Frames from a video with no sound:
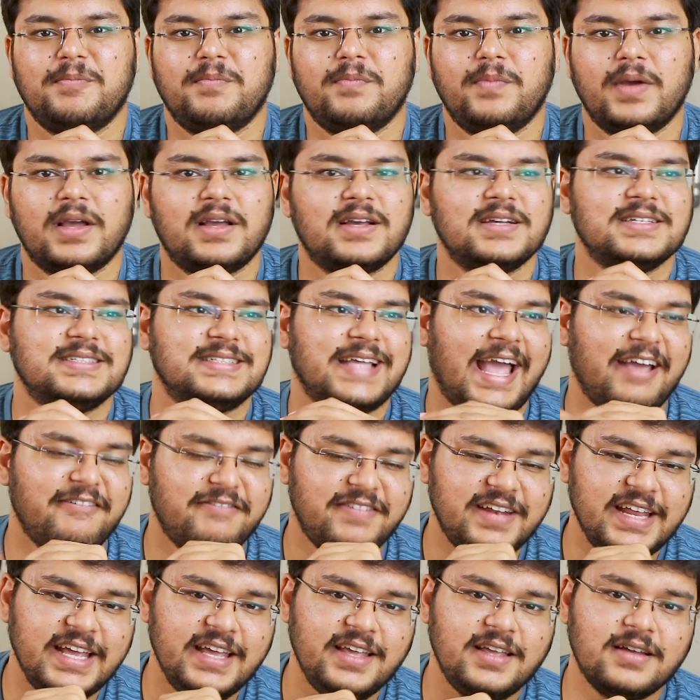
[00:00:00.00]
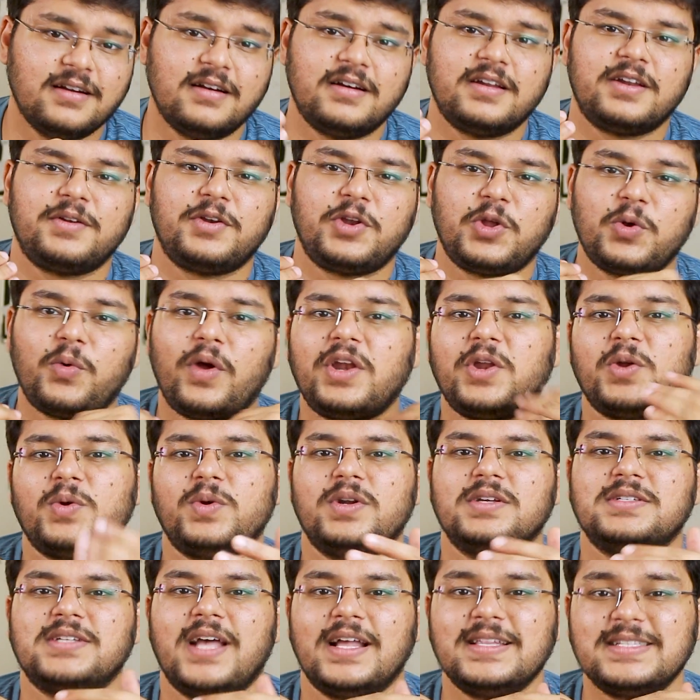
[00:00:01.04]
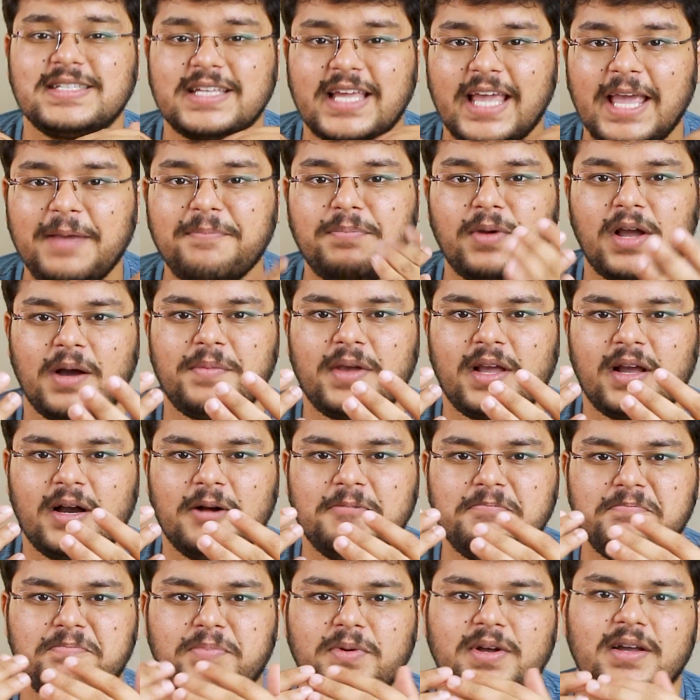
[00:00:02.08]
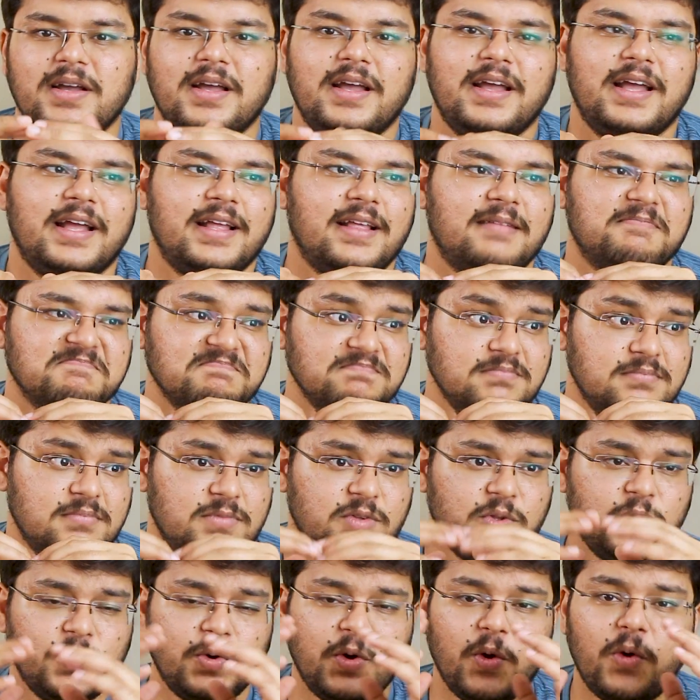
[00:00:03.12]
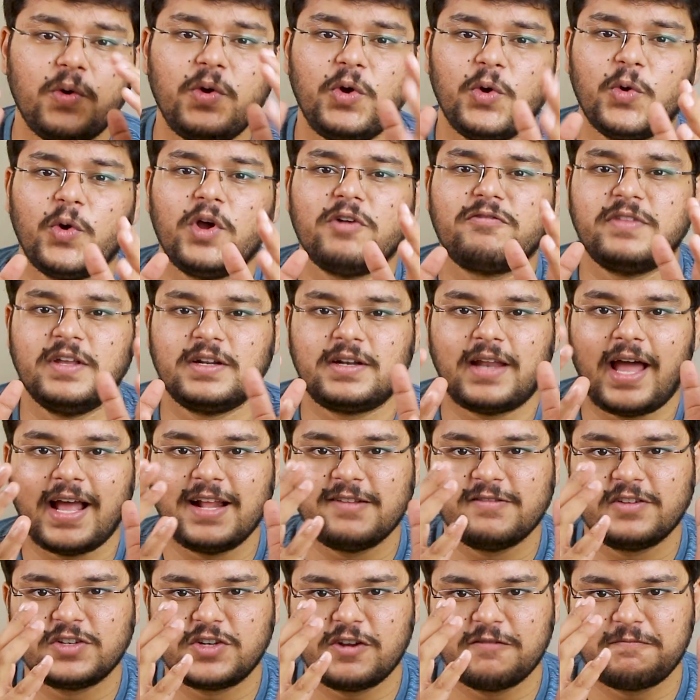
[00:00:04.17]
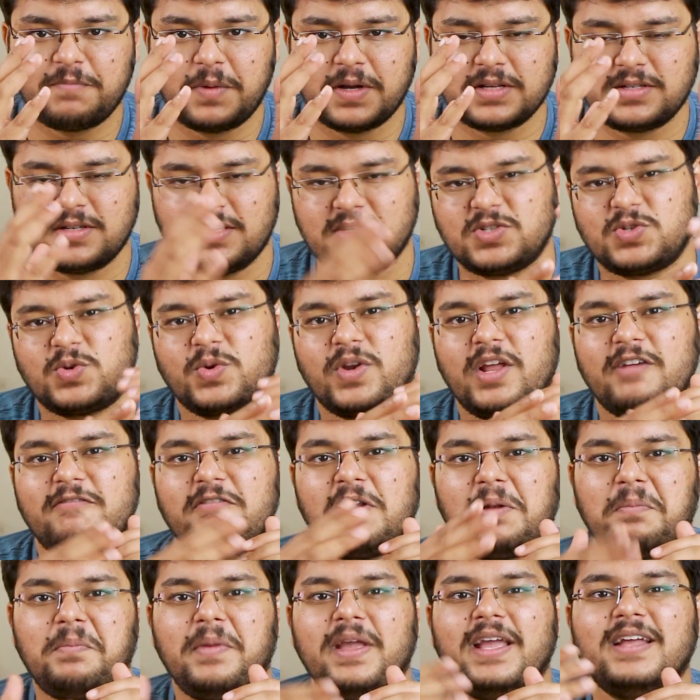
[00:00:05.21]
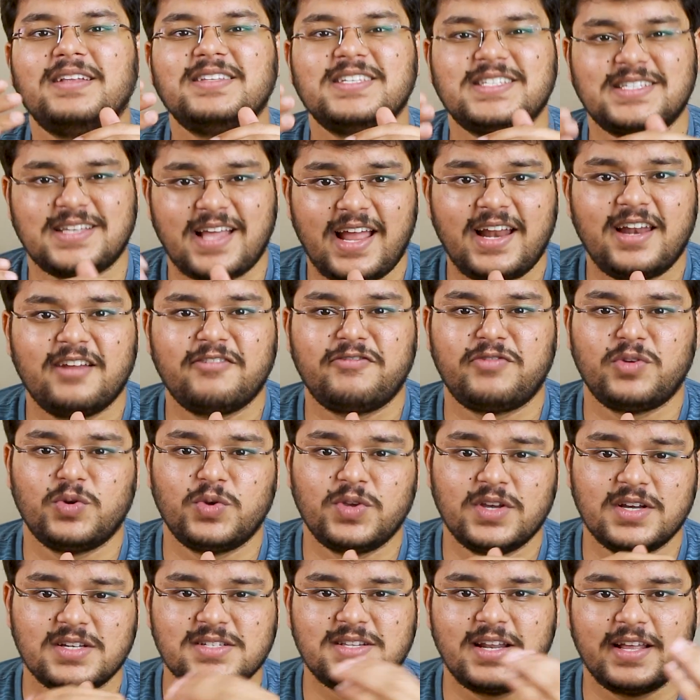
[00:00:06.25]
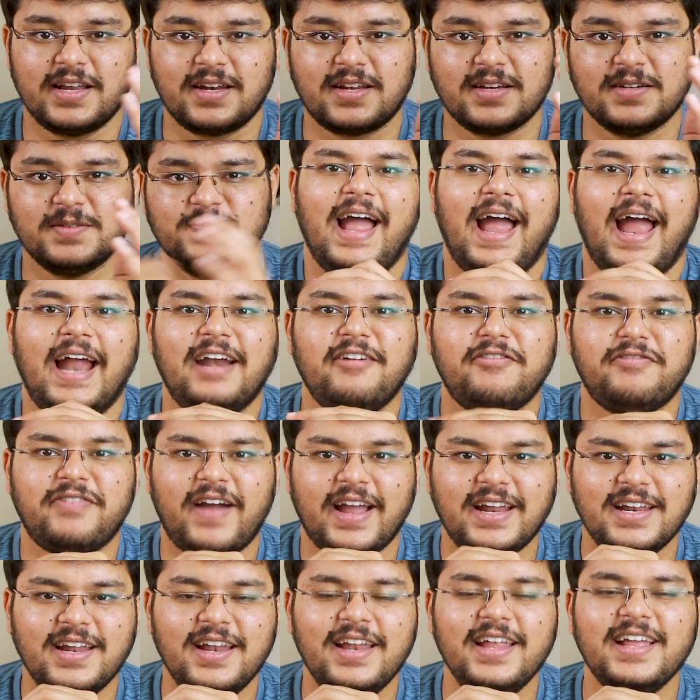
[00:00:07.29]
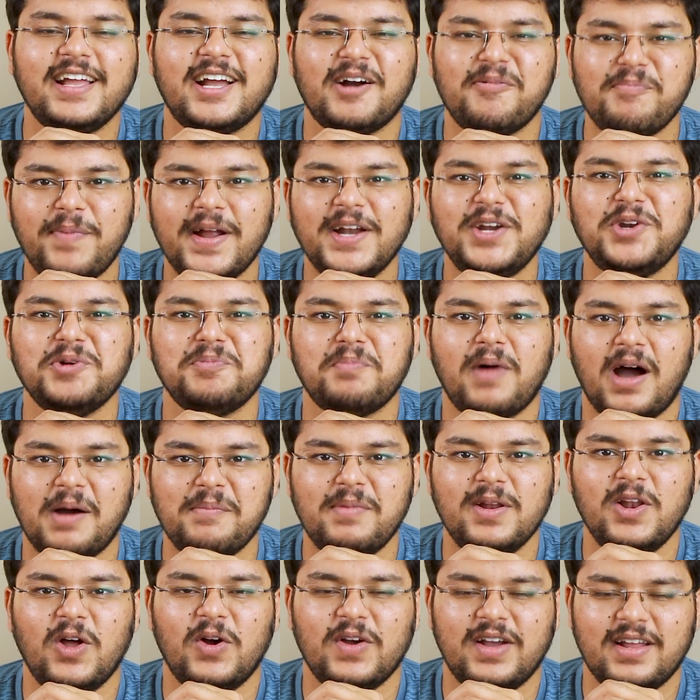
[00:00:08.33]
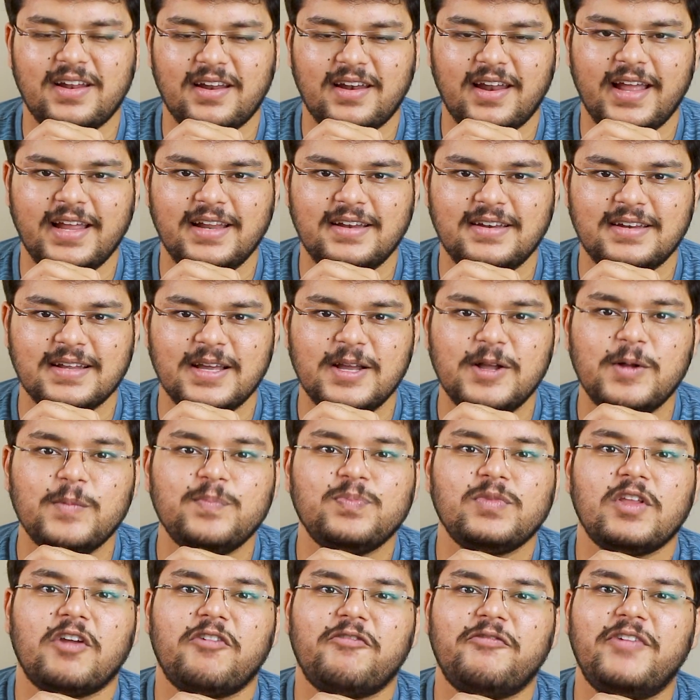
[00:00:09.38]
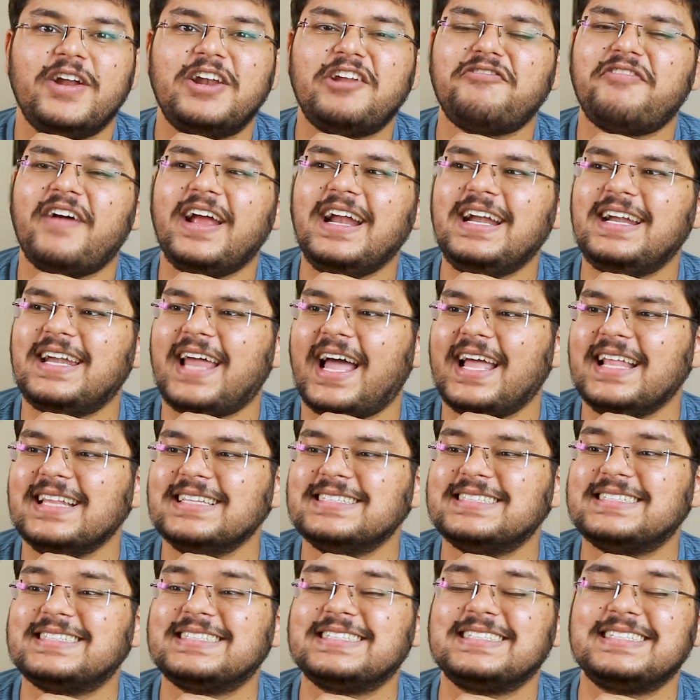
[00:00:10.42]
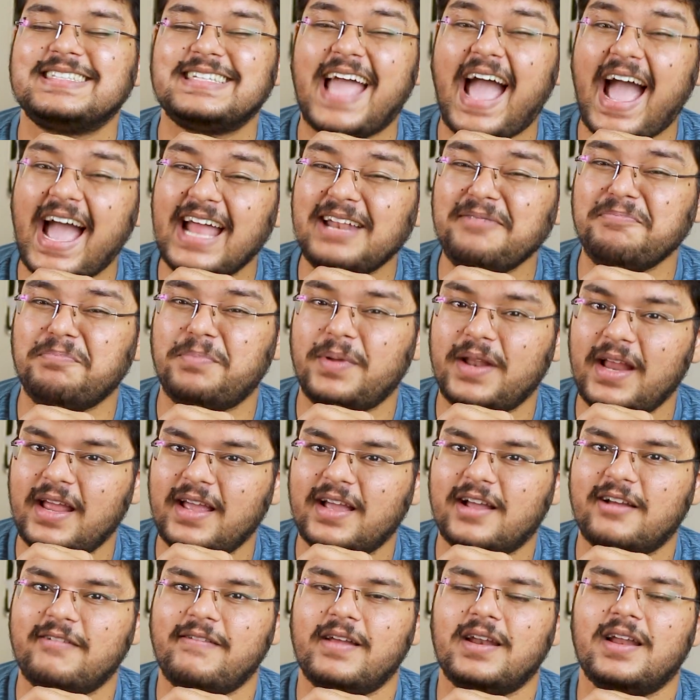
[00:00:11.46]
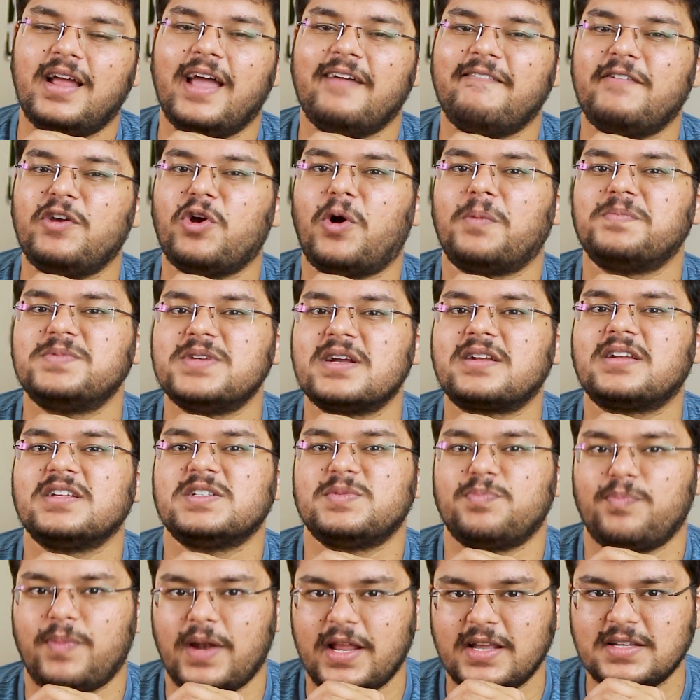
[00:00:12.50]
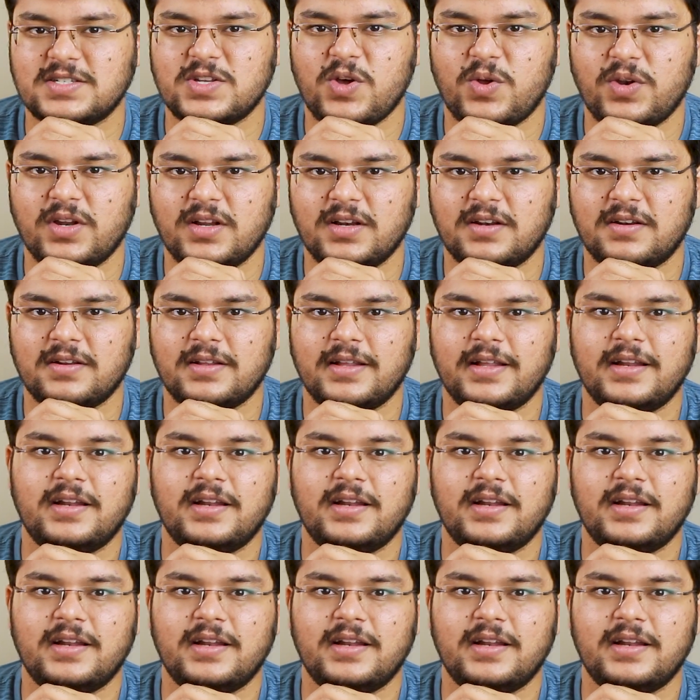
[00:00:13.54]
because every year new and new designs keep coming up. You don't know if the tile which you have purchased today will be in style a few years later. And finally, compared to marble or granite, vitrified tiles can break when a heavy object is placed on it.